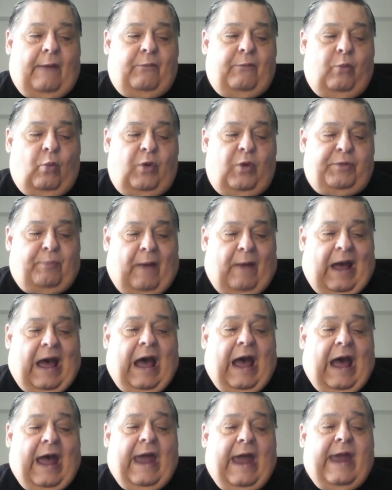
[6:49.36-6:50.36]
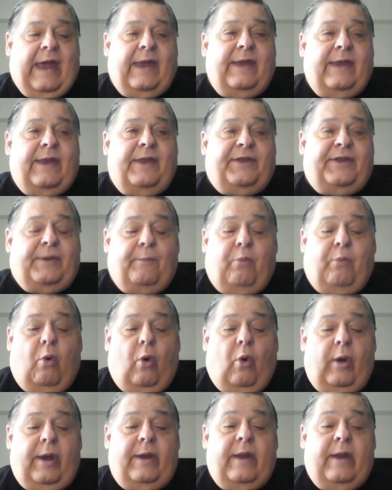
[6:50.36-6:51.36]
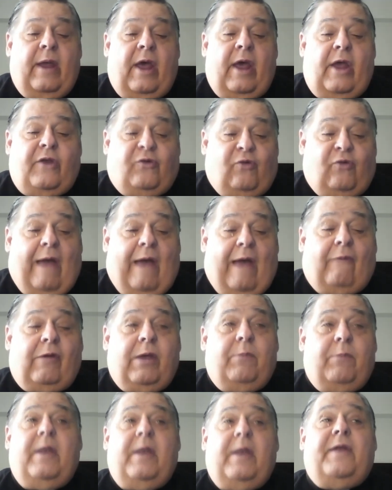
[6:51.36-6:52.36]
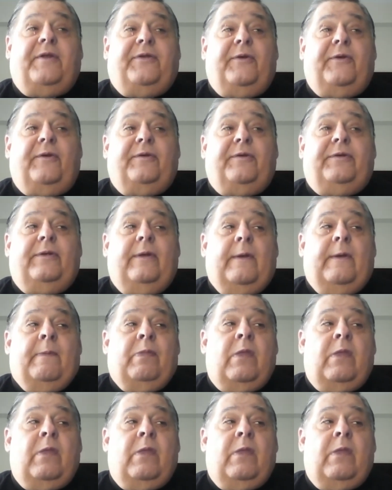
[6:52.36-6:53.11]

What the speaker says: was behind and supported traveling ministers,